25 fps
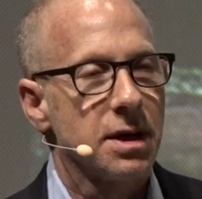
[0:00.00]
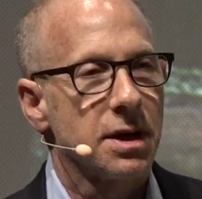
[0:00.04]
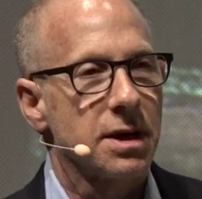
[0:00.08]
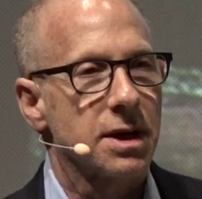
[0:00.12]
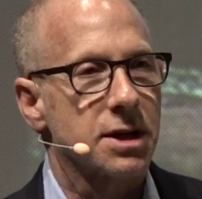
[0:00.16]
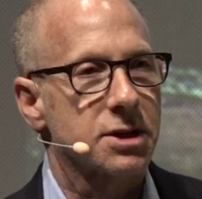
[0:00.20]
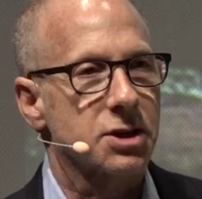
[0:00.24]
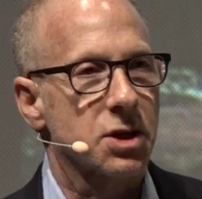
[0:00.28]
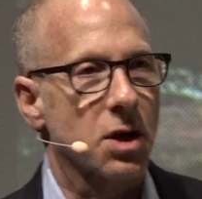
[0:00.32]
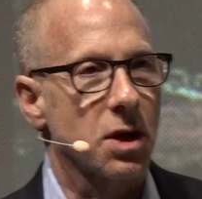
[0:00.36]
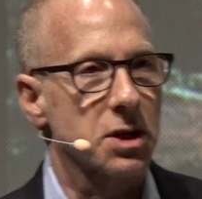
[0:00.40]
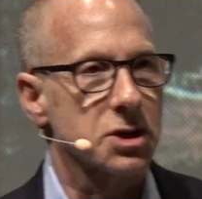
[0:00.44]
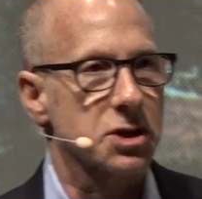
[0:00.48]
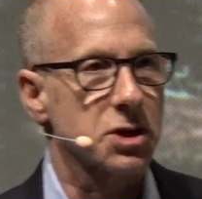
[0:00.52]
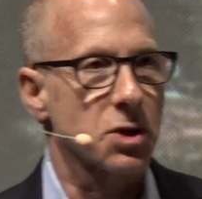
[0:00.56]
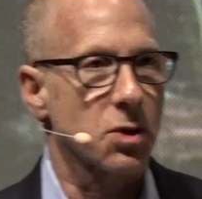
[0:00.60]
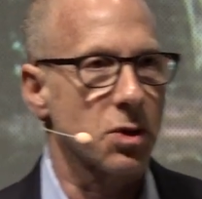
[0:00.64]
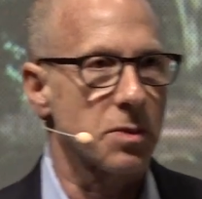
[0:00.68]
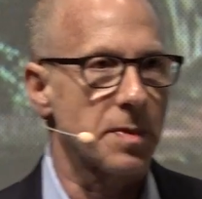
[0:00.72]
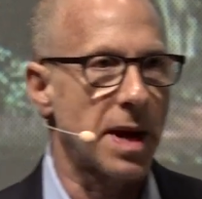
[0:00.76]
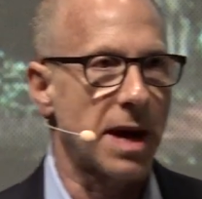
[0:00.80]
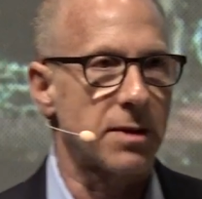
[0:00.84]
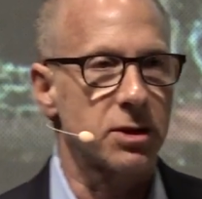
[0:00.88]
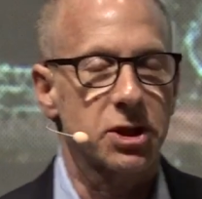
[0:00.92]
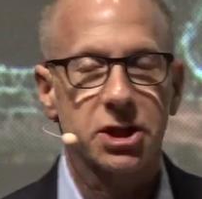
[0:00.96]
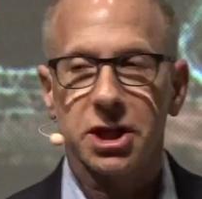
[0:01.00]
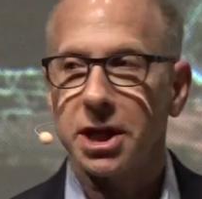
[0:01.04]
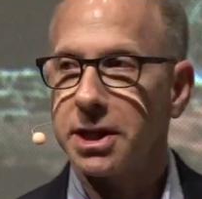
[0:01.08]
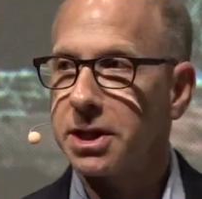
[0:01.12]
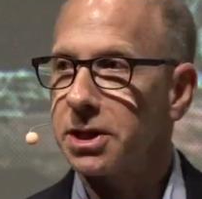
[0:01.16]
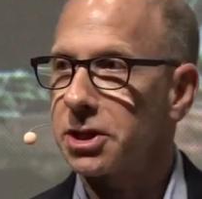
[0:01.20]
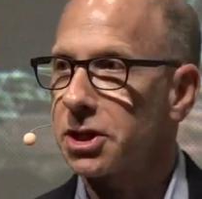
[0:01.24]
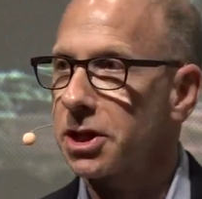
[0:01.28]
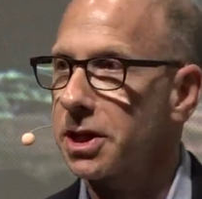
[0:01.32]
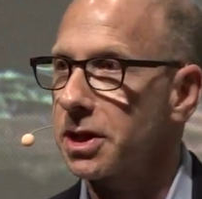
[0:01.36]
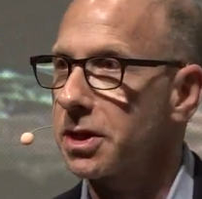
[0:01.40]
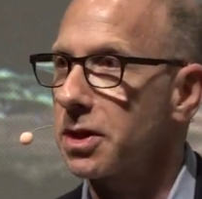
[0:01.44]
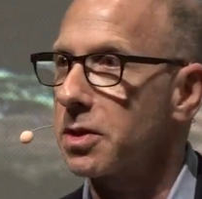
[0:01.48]
It's also about
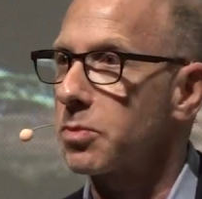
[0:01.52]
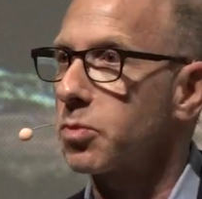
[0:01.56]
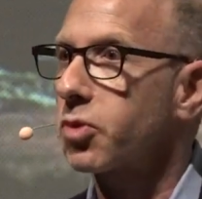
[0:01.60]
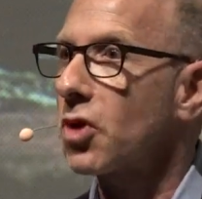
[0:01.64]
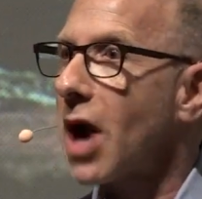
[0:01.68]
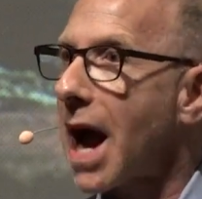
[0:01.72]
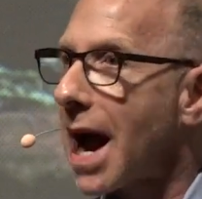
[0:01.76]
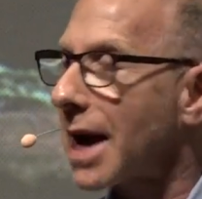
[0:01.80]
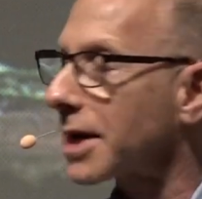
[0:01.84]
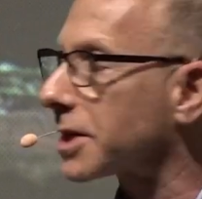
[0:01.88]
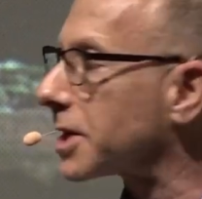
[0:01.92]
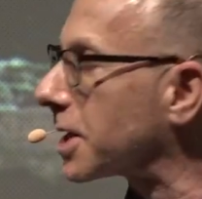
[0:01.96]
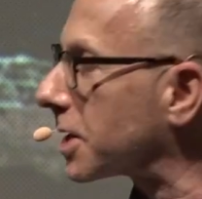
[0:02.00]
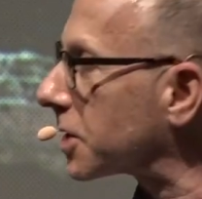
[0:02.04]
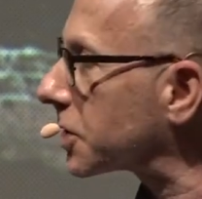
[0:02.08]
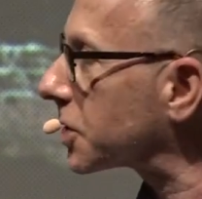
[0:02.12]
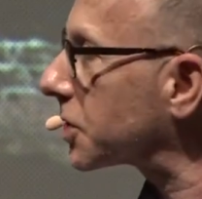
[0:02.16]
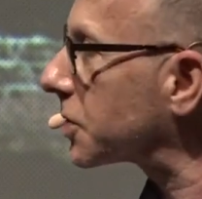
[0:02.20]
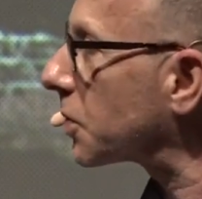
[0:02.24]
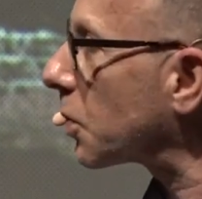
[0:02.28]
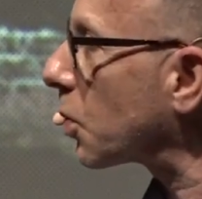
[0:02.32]
changing the practice,